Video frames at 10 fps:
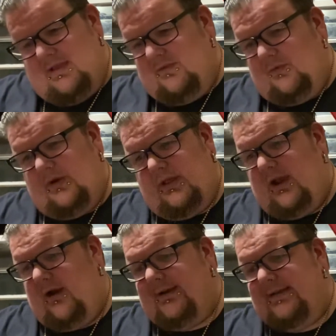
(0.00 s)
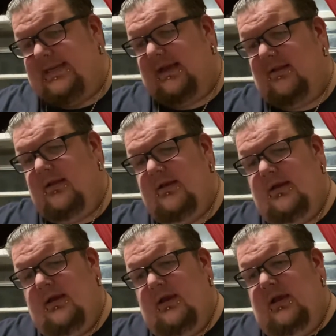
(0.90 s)
Really hard to tell.
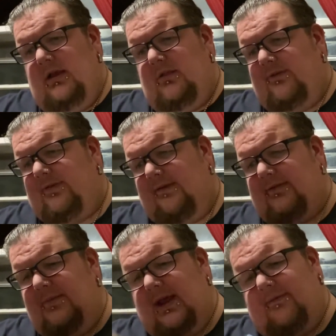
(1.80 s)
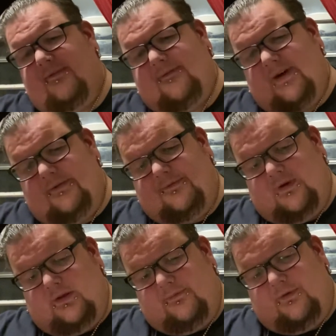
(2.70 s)
Looks like some kind of a found
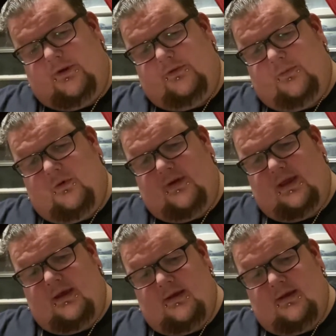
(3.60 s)
footage movie.